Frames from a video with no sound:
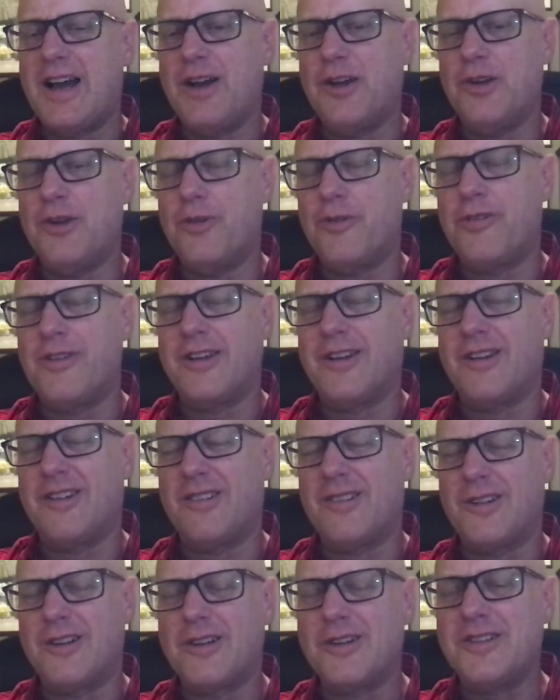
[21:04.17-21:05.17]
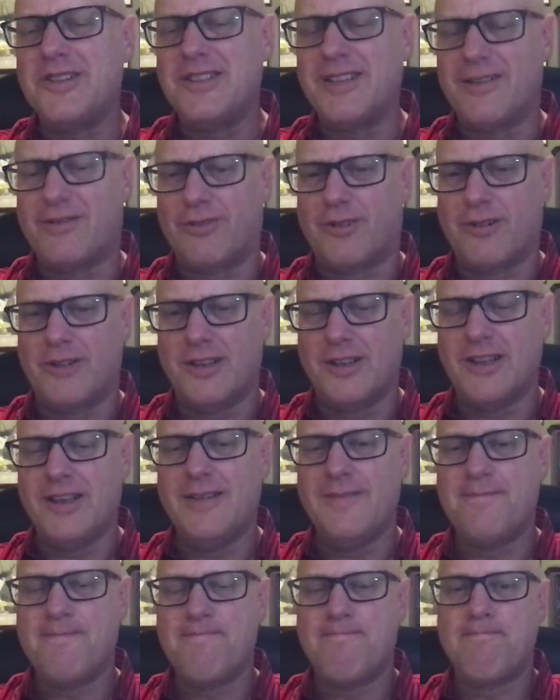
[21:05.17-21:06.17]
you think a little
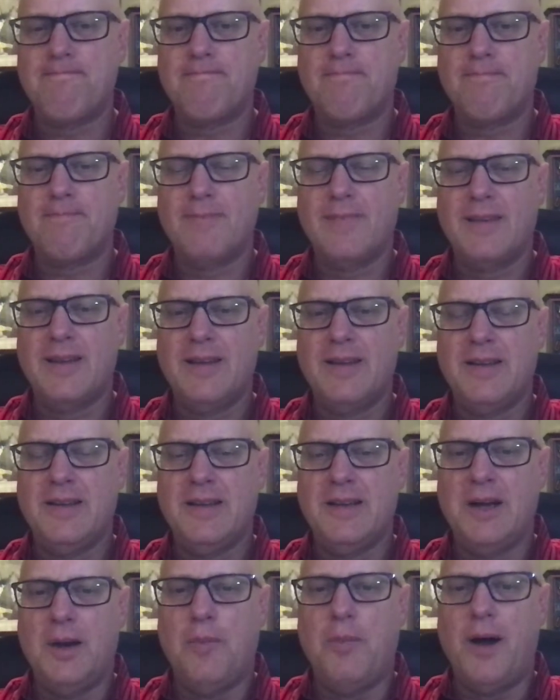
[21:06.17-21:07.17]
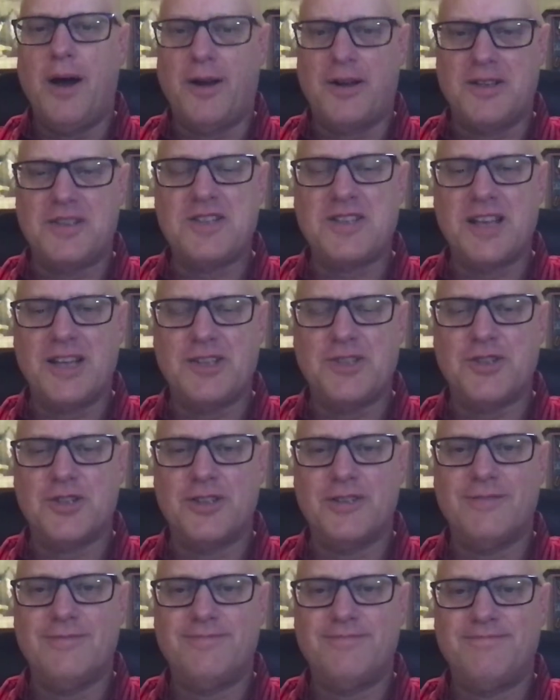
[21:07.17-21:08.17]
differently about
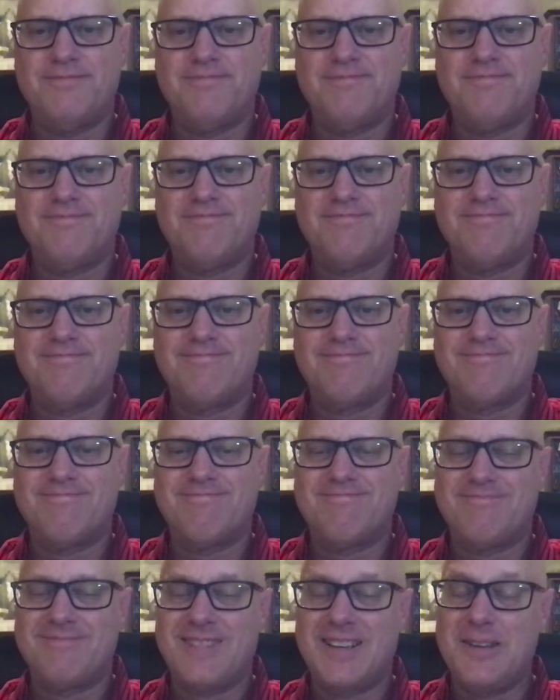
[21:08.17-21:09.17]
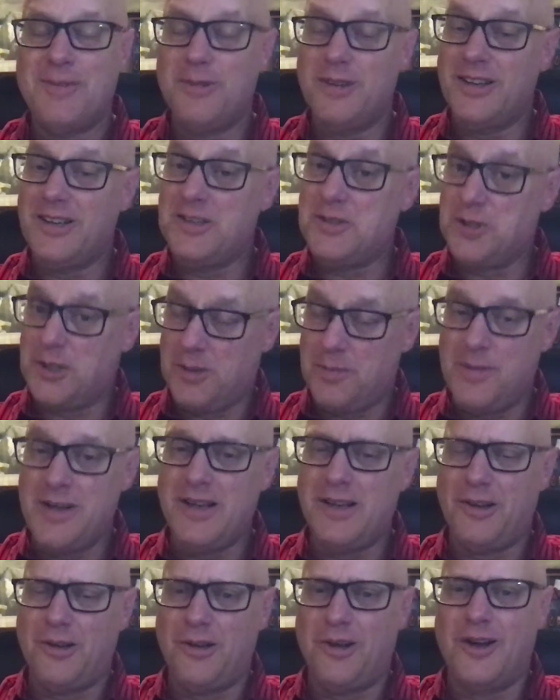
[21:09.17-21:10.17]
Ascension. It really took me
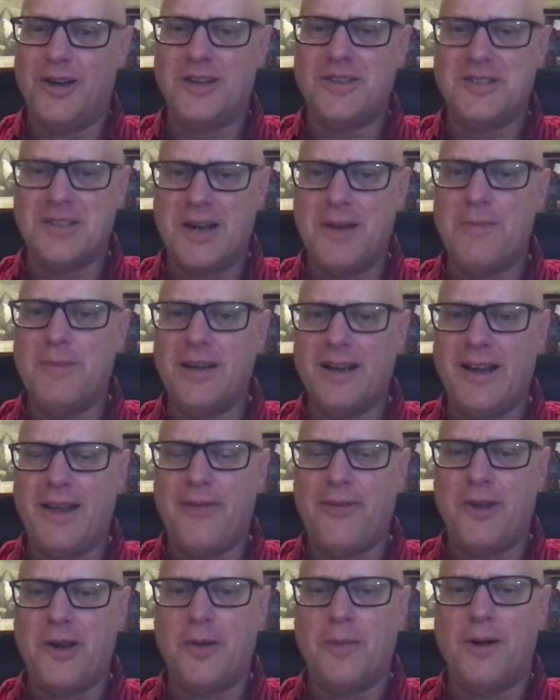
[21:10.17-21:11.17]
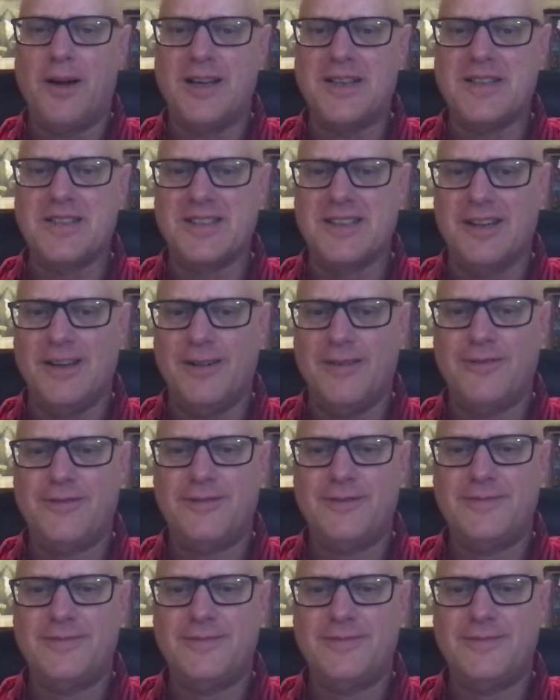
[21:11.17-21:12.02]
a long time to get there myself.